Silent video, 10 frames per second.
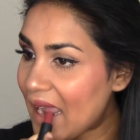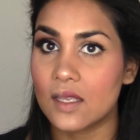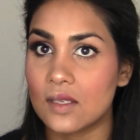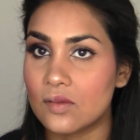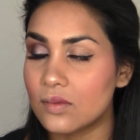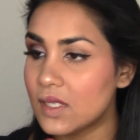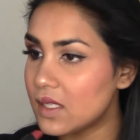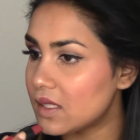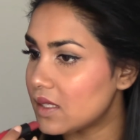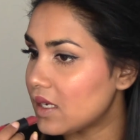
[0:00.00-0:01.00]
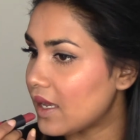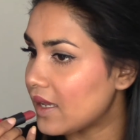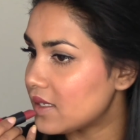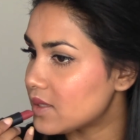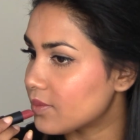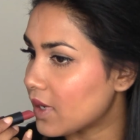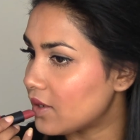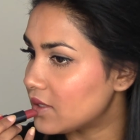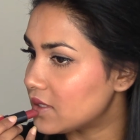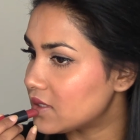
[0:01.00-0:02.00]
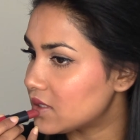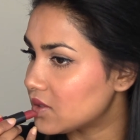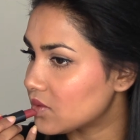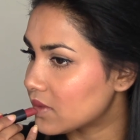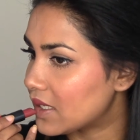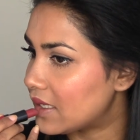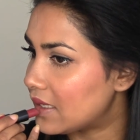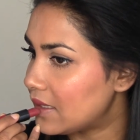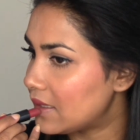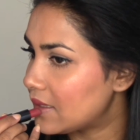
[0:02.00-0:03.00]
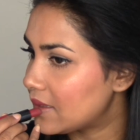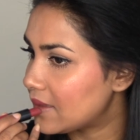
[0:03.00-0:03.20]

A really nice brownish red.